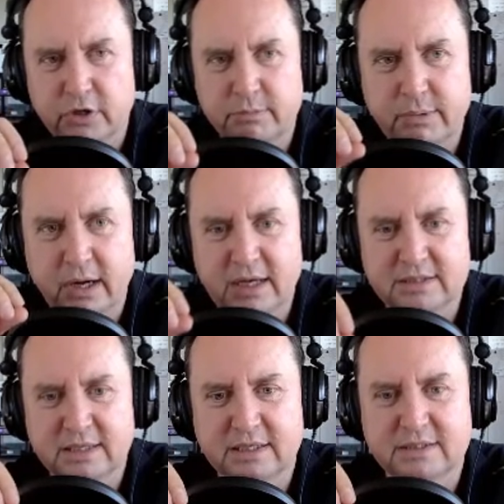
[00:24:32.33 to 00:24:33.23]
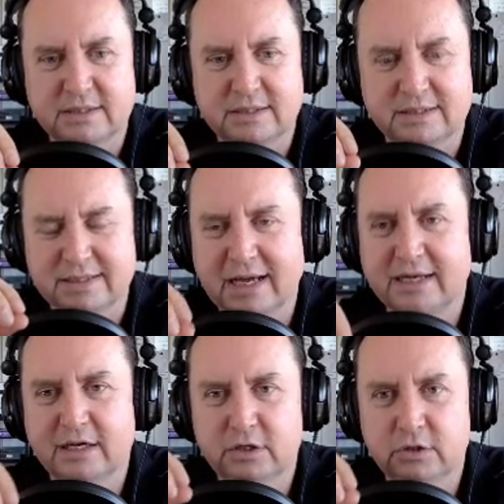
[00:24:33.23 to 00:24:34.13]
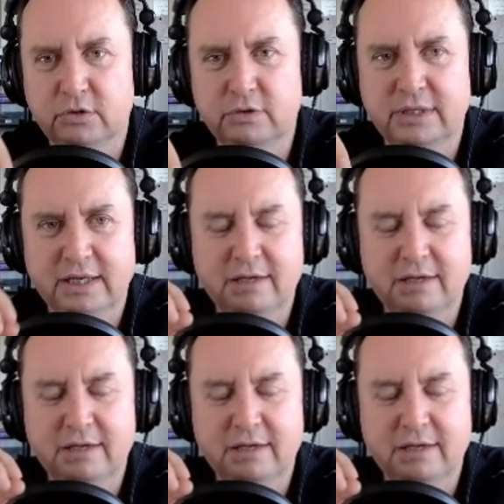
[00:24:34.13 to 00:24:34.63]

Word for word: order process does not include